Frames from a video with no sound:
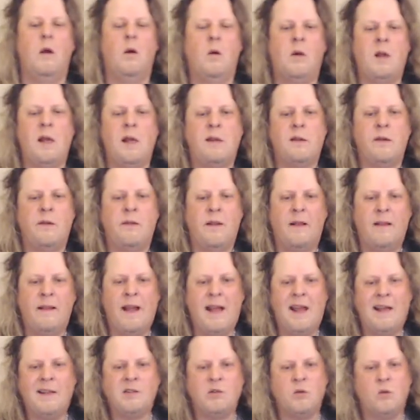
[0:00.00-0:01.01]
Okay, so the
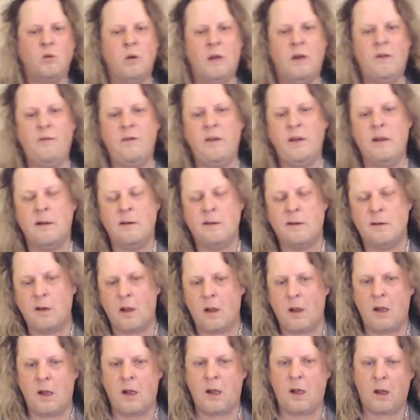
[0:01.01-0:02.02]
last riff is
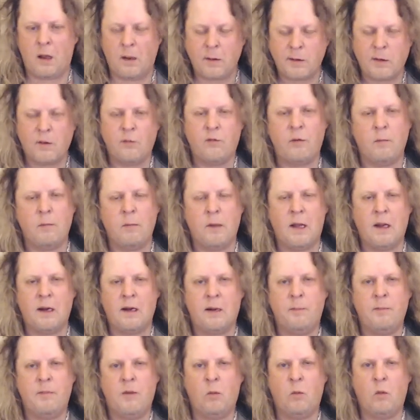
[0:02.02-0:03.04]
also from
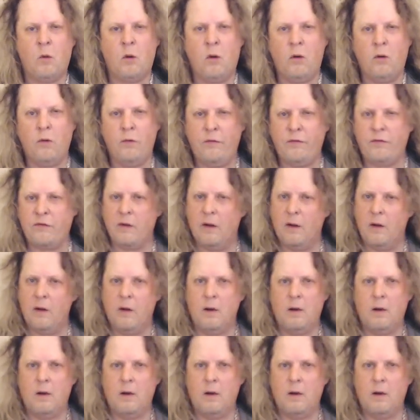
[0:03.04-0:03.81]
Lock Up the Wolves.